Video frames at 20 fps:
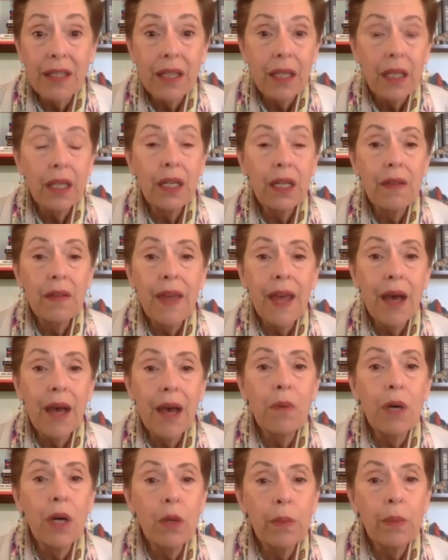And in that
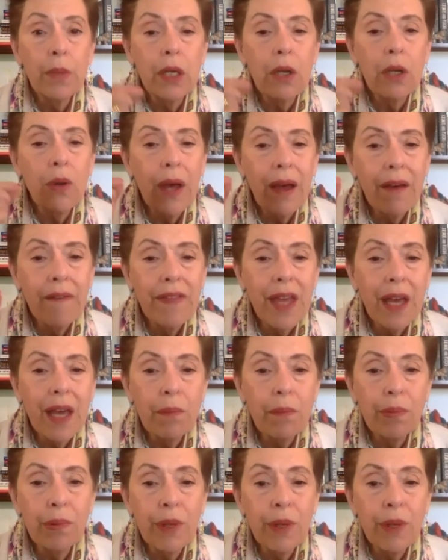moment, you have
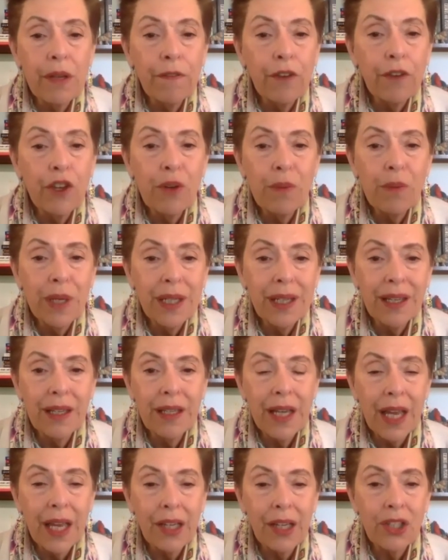that brief human
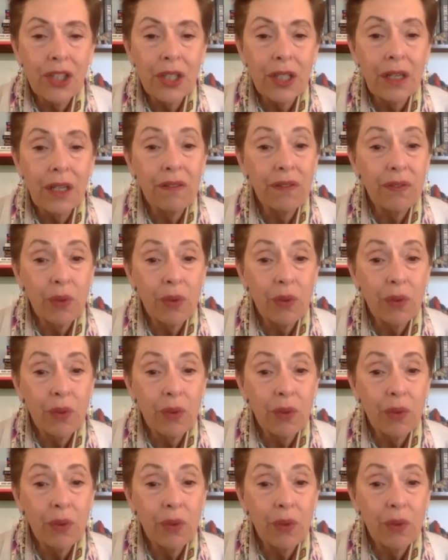connection of,